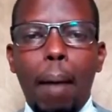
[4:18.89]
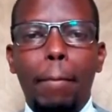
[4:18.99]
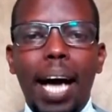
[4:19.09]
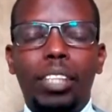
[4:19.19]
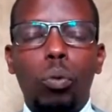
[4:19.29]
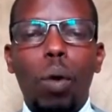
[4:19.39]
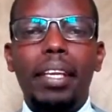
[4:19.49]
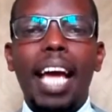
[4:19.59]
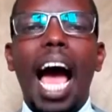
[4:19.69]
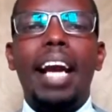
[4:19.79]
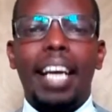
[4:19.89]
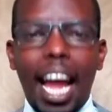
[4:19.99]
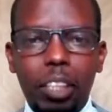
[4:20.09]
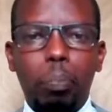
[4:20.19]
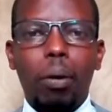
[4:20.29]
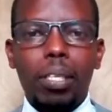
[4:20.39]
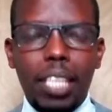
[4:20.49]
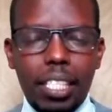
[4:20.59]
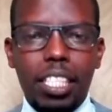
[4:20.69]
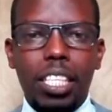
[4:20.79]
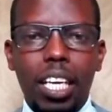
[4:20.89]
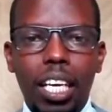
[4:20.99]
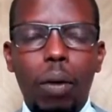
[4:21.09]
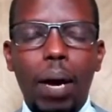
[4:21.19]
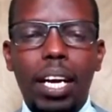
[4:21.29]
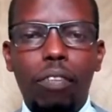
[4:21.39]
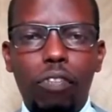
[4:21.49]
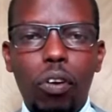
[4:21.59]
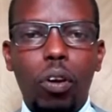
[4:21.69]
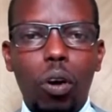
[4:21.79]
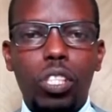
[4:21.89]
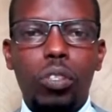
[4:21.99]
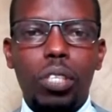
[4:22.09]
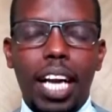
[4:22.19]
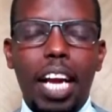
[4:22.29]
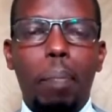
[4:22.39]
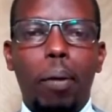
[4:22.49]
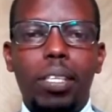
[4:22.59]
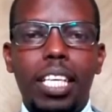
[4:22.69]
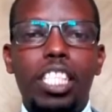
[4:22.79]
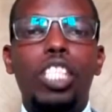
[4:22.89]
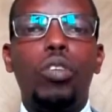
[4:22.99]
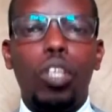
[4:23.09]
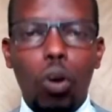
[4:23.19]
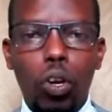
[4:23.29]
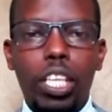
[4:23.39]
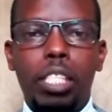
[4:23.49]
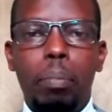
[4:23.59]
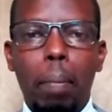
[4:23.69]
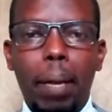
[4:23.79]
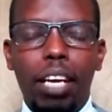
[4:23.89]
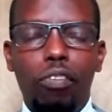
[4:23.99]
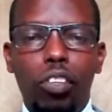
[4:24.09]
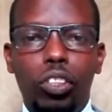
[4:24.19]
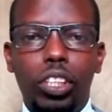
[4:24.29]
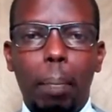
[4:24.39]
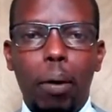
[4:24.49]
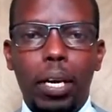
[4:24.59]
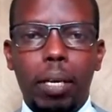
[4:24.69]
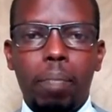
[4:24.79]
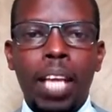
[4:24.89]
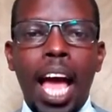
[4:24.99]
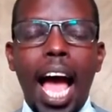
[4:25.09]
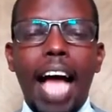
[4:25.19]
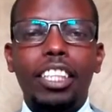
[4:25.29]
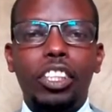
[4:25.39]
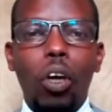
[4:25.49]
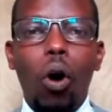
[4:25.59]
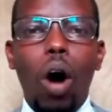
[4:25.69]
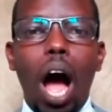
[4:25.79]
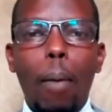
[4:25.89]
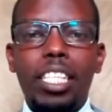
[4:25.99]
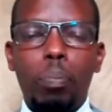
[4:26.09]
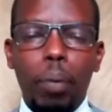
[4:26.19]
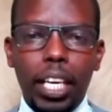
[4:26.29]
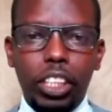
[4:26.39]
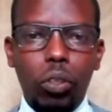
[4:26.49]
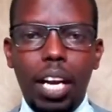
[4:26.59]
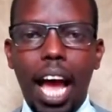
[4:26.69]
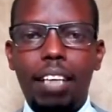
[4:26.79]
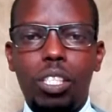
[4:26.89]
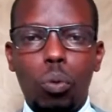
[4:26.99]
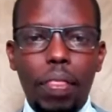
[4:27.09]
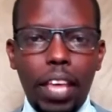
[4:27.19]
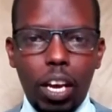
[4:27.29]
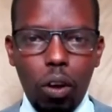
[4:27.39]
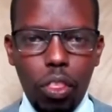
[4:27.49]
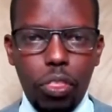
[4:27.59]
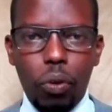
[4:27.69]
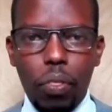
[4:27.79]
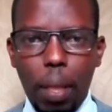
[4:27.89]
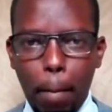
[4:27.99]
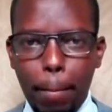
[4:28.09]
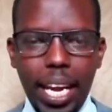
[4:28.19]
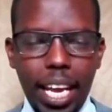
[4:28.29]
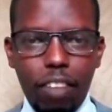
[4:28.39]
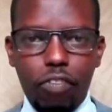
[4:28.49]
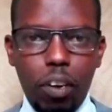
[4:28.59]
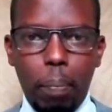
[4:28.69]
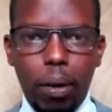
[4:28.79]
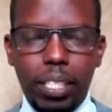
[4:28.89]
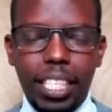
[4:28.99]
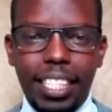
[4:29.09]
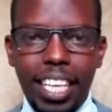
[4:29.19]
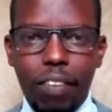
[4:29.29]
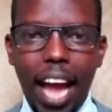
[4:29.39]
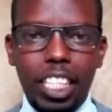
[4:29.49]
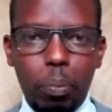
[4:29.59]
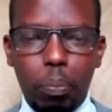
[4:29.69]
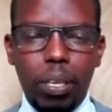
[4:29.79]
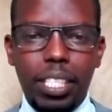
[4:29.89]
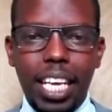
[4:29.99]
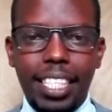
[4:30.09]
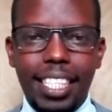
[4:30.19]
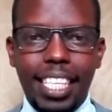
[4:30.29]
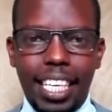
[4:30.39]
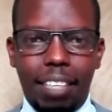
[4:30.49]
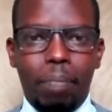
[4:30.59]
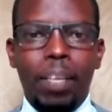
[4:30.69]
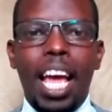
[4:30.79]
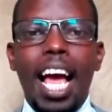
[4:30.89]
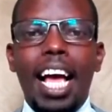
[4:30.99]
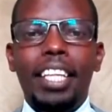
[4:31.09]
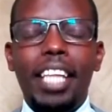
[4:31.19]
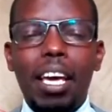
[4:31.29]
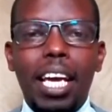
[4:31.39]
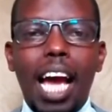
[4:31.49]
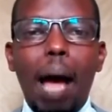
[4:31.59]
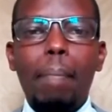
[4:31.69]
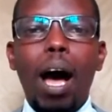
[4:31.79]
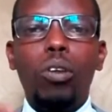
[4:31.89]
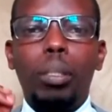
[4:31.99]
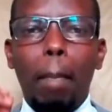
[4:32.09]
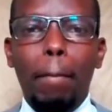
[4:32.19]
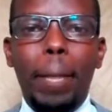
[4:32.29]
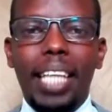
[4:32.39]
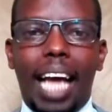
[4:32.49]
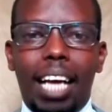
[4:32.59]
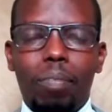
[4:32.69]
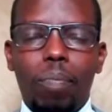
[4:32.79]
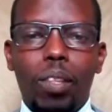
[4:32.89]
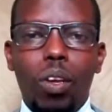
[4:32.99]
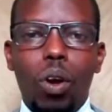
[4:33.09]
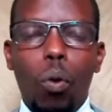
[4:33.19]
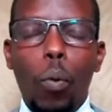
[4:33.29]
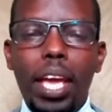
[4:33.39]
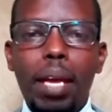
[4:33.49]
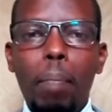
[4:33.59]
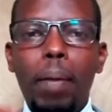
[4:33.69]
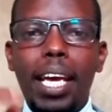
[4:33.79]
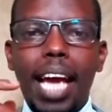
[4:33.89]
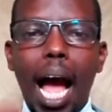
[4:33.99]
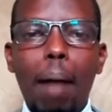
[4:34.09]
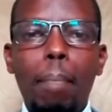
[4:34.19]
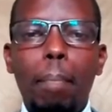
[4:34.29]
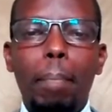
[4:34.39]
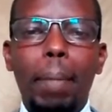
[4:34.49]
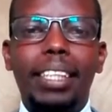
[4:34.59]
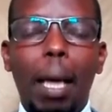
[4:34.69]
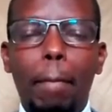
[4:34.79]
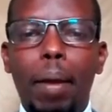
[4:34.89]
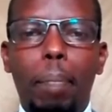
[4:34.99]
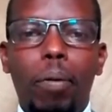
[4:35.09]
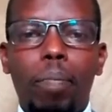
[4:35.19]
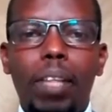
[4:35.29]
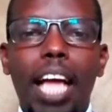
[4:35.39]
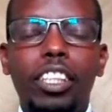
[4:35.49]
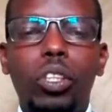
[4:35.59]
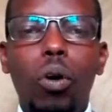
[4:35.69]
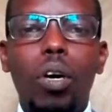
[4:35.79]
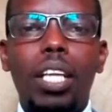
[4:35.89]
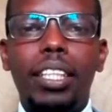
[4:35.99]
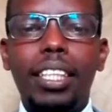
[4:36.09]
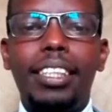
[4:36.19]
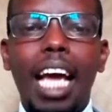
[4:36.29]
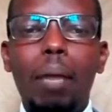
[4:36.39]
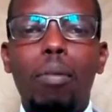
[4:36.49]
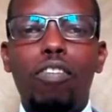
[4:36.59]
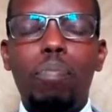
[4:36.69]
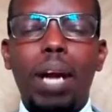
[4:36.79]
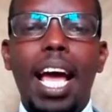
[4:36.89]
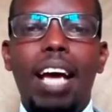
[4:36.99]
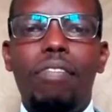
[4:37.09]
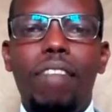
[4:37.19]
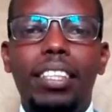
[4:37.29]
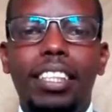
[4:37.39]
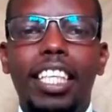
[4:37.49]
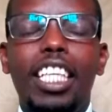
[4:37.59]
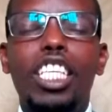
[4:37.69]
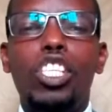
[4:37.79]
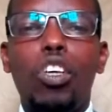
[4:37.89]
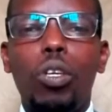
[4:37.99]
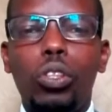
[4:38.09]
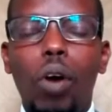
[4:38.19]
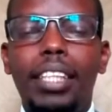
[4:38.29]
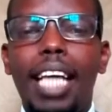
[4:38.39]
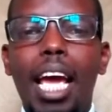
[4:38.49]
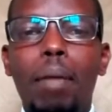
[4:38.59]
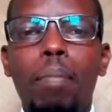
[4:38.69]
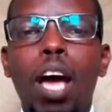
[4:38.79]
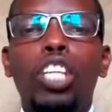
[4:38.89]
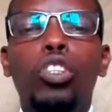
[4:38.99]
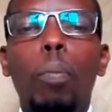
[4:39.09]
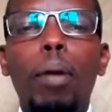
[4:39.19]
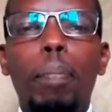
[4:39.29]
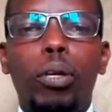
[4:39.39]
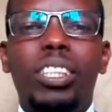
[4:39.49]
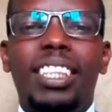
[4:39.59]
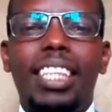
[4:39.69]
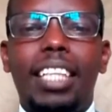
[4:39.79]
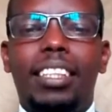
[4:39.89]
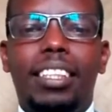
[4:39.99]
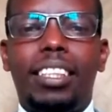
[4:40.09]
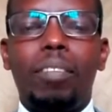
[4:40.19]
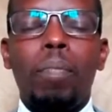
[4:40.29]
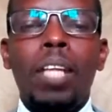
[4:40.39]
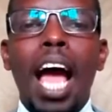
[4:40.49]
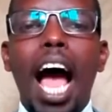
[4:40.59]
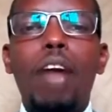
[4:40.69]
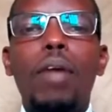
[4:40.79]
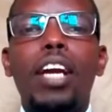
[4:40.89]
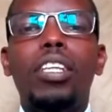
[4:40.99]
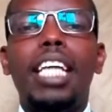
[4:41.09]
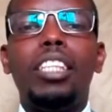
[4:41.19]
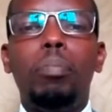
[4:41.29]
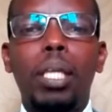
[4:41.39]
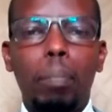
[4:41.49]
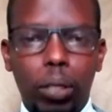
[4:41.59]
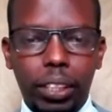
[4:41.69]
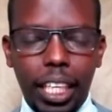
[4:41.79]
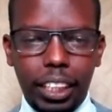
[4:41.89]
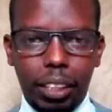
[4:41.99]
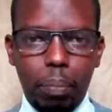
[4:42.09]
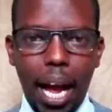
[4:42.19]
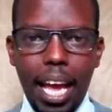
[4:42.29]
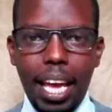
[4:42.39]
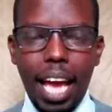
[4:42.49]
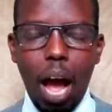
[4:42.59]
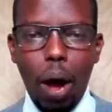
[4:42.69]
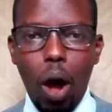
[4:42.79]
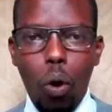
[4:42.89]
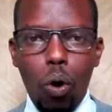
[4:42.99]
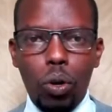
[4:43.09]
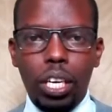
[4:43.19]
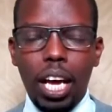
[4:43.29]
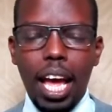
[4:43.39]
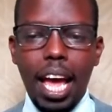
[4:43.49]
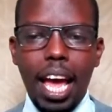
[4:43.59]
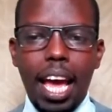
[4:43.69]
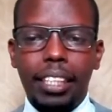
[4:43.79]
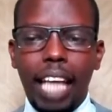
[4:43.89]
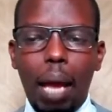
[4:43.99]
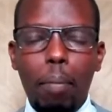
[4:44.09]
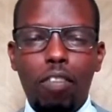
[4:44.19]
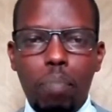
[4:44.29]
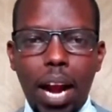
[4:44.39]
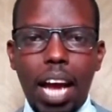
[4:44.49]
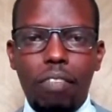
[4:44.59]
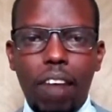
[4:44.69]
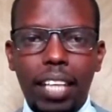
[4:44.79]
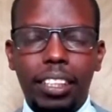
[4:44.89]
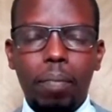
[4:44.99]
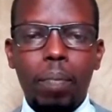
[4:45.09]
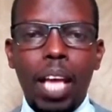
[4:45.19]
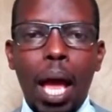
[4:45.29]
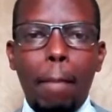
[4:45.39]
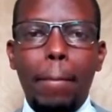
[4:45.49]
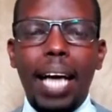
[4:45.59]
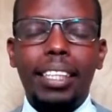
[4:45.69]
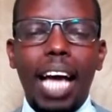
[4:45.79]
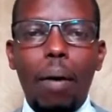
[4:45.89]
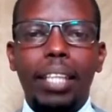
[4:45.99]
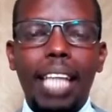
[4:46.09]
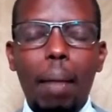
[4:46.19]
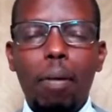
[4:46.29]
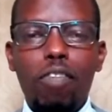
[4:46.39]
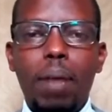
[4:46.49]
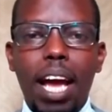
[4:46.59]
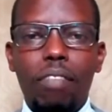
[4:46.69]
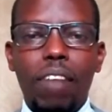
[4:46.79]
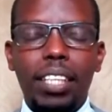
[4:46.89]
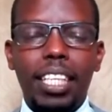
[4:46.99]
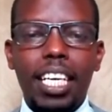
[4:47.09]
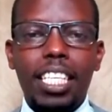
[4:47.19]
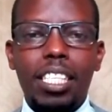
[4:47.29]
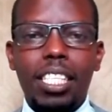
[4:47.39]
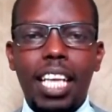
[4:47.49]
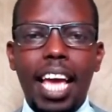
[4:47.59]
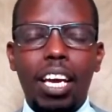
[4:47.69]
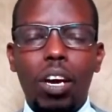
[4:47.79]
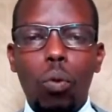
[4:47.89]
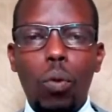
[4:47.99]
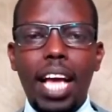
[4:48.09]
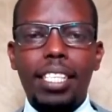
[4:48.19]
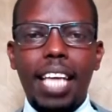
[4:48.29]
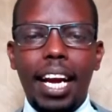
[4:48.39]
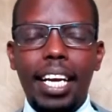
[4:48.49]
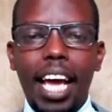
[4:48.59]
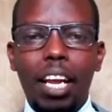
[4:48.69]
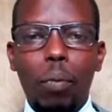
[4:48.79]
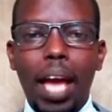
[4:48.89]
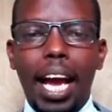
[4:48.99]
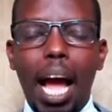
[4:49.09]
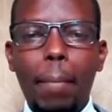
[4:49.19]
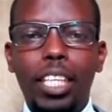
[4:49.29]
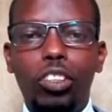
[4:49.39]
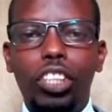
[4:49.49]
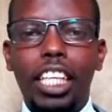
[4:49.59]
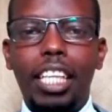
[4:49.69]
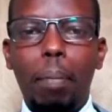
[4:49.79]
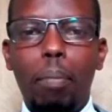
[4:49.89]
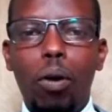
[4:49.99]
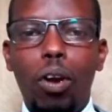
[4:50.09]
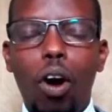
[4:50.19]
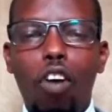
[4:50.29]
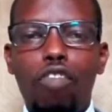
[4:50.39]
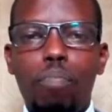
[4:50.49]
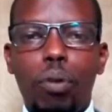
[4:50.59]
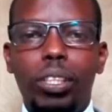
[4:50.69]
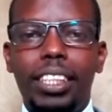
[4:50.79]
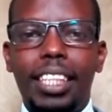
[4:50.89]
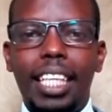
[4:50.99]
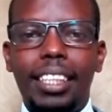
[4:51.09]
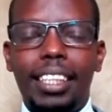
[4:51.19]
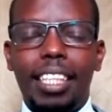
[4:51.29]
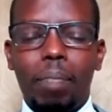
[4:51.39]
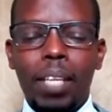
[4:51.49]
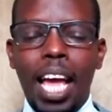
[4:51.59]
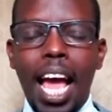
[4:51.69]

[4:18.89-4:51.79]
But when the right process, when food goes through the right process, it will always be meaningful to the body. And so our spiritual lives, when they go through the meaningful process, the right processing, they come out better. We become better people. And so this time of prayer and fasting is also a time to be processed. And we are not just being processed by our own time of prayer and fasting, but our time of prayer and fasting is like we are surrendering. We are coming to the table of processing.